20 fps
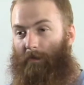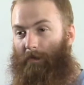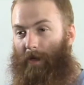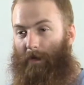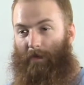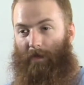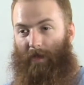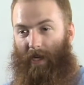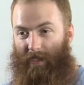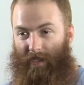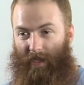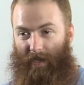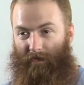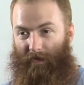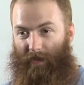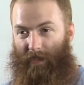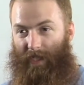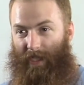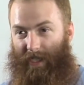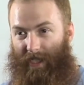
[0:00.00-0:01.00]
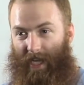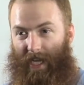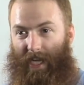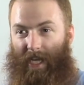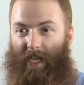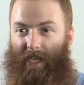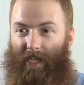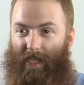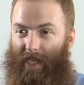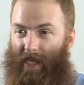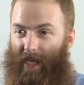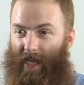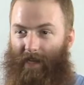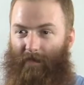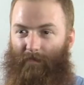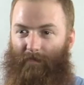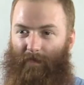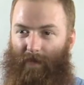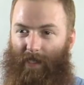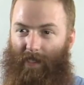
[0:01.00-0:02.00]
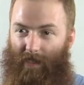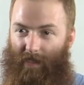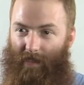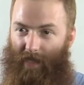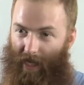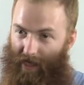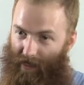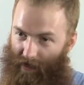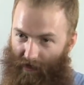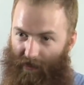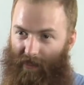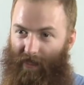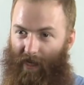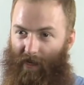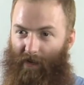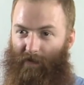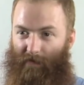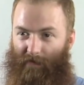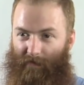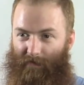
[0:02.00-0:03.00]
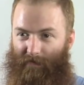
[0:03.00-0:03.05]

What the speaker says: people like that feeling. It does tingle.